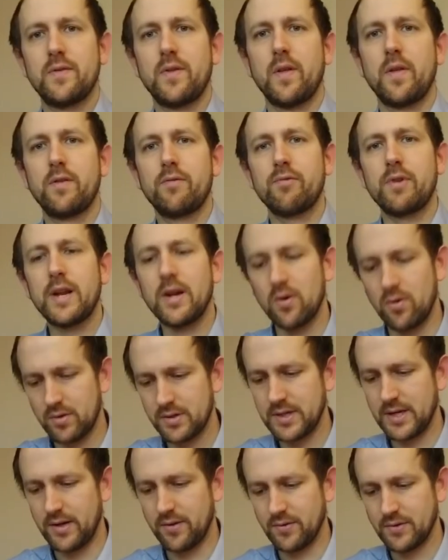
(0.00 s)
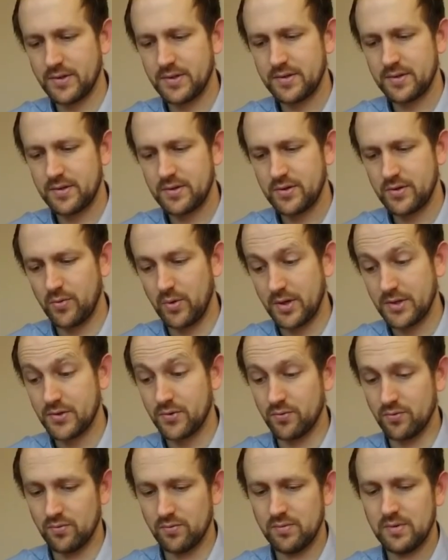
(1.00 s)
of the three lockdowns to
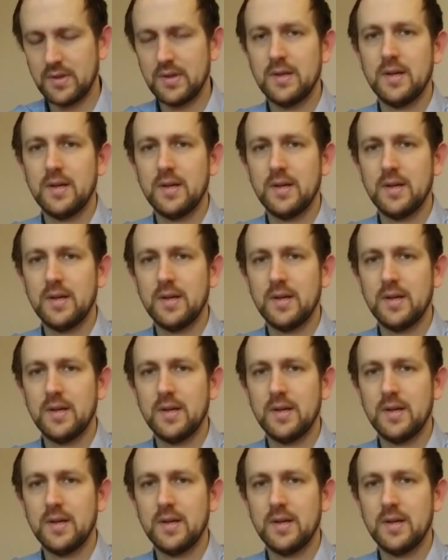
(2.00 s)
us all